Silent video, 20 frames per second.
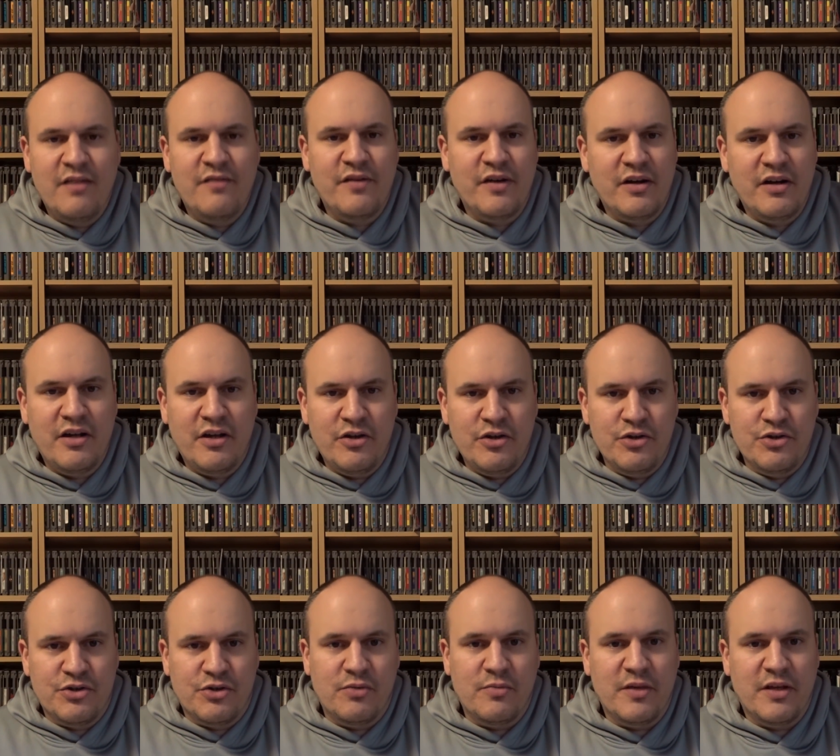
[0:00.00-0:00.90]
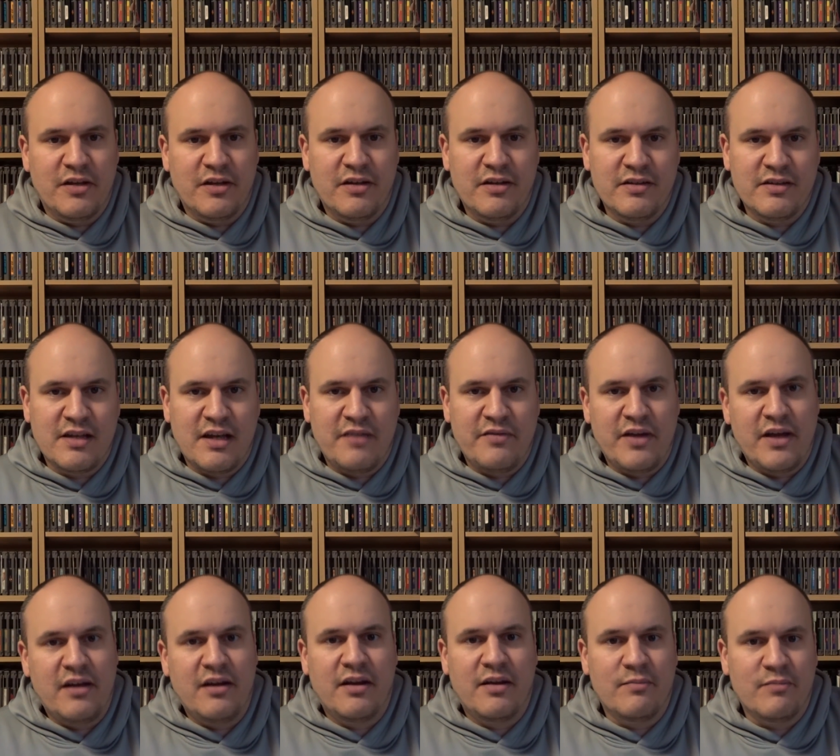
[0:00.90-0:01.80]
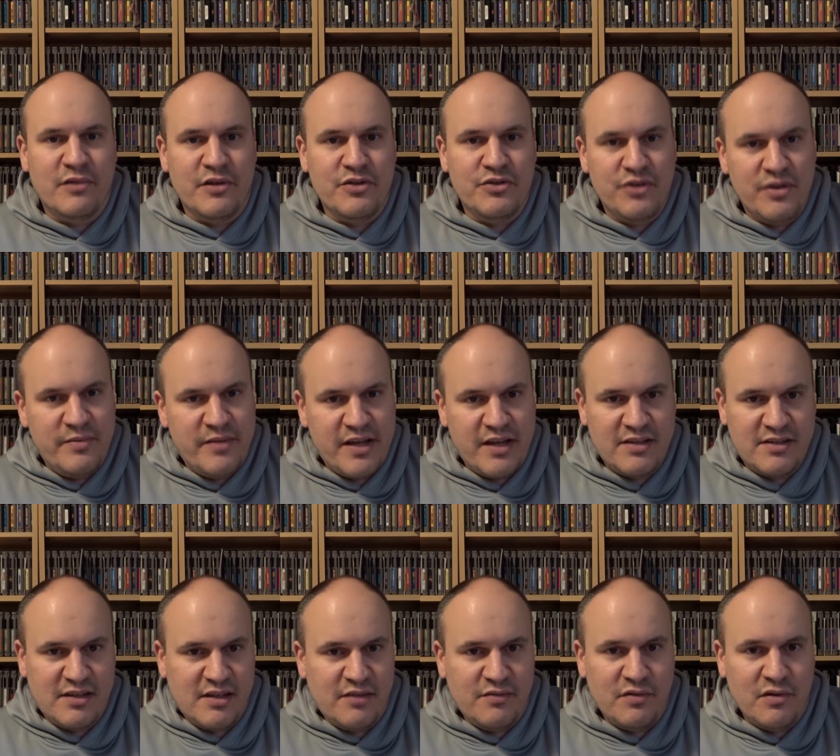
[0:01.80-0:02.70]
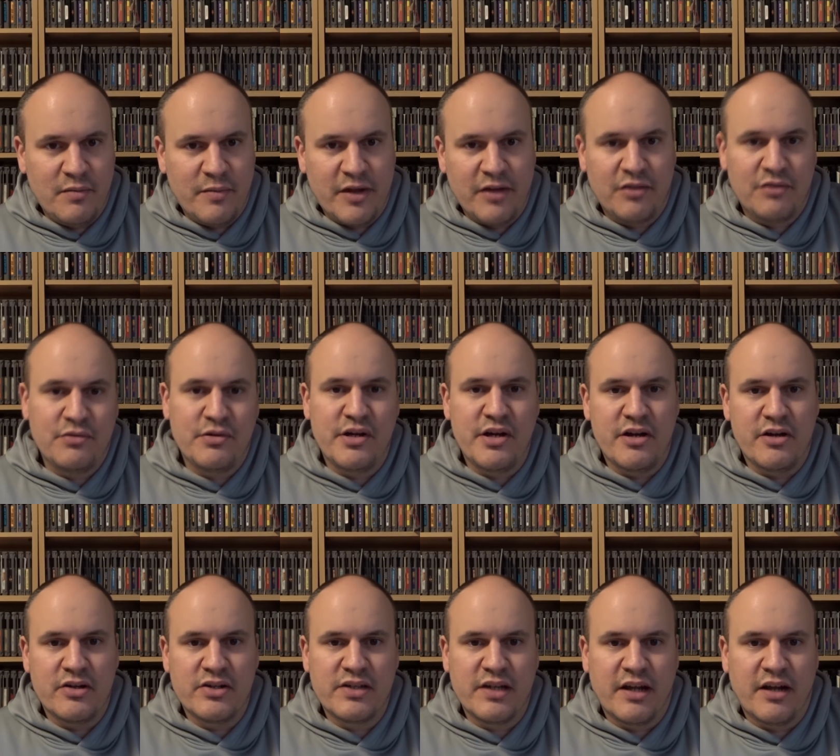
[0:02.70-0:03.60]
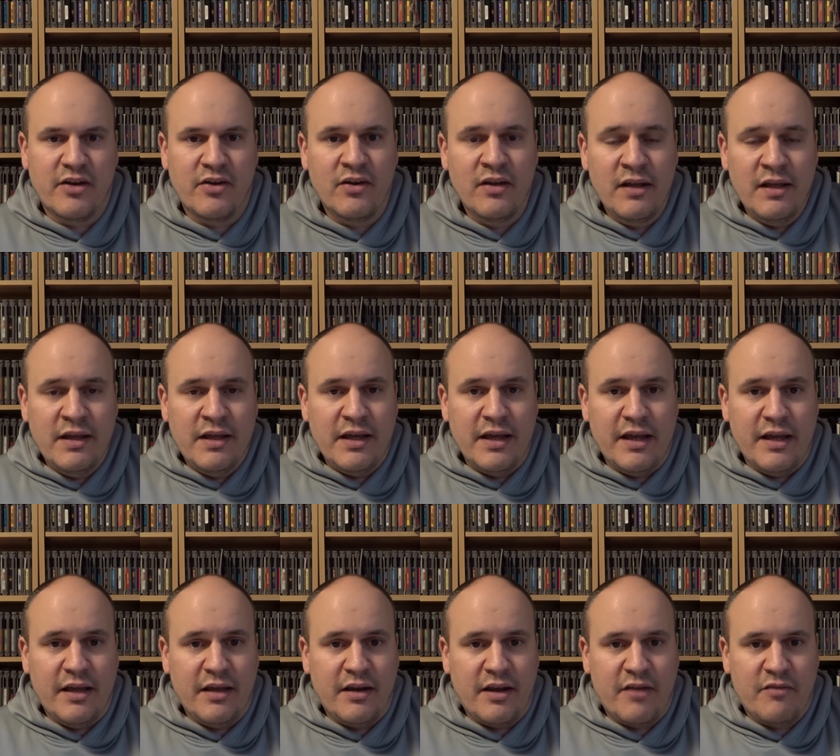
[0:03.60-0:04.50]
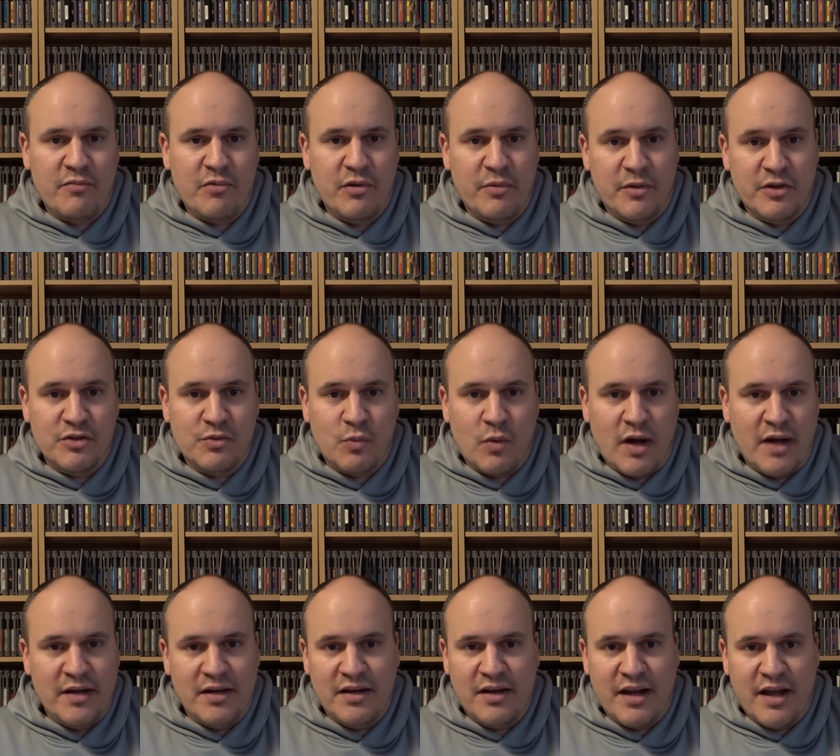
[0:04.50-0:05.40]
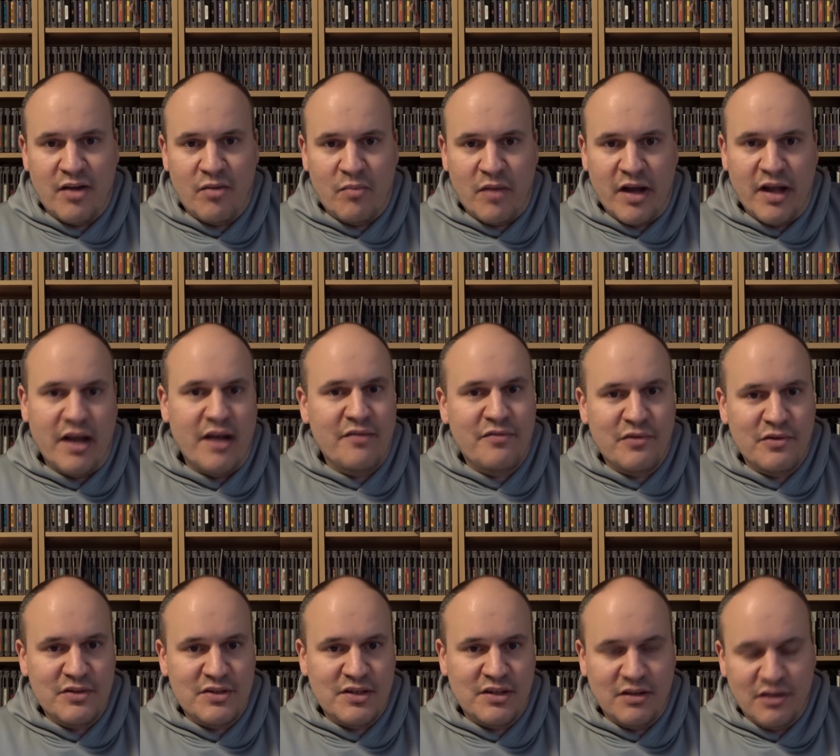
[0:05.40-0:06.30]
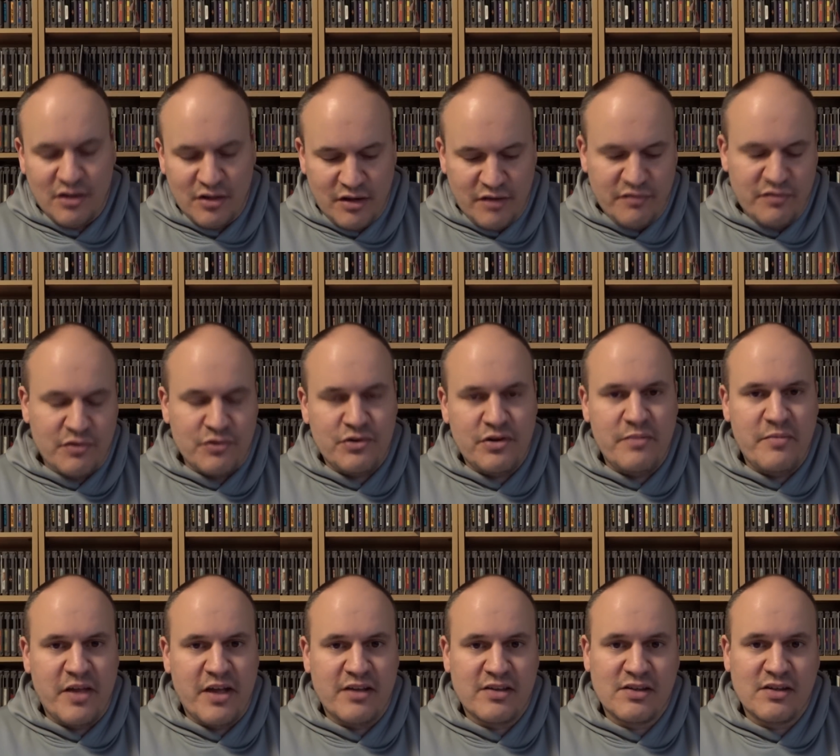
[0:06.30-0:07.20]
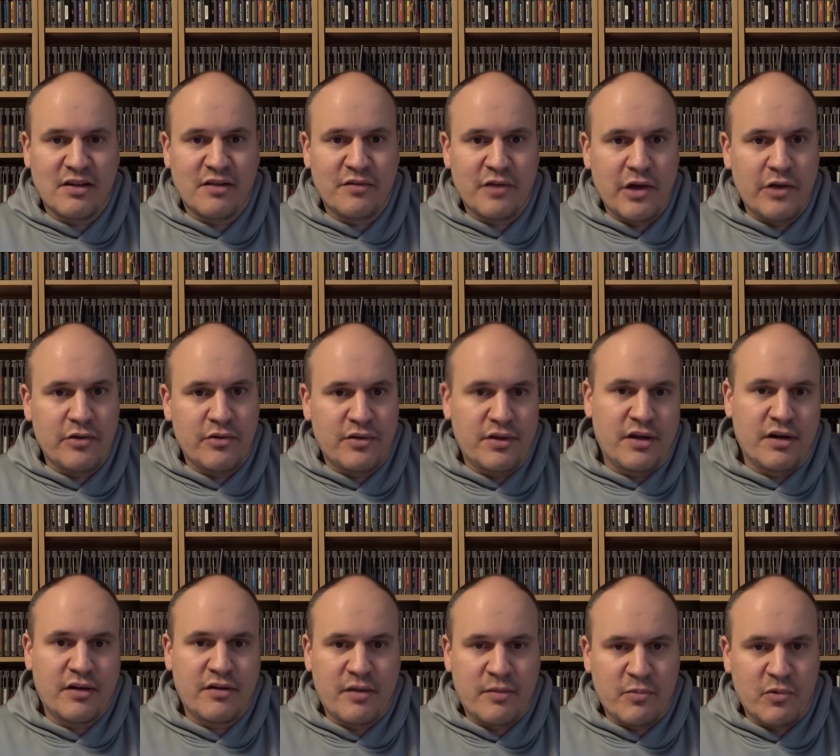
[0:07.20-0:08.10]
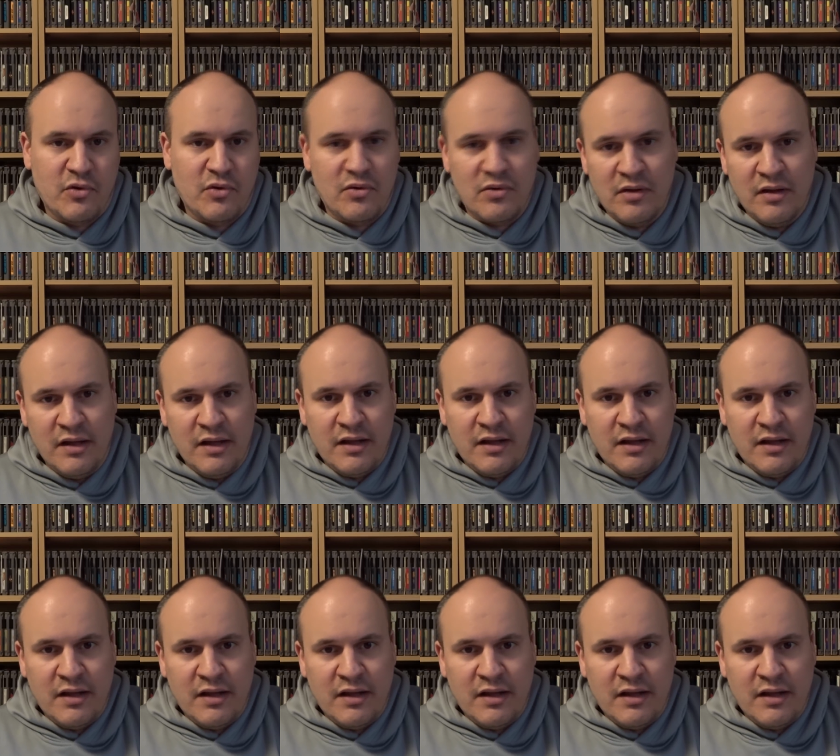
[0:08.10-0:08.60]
Very unusual because I've had a complete Dreamcast set for about 3 years now and have pretty much winded down my efforts in looking for Dreamcast stuff other than a couple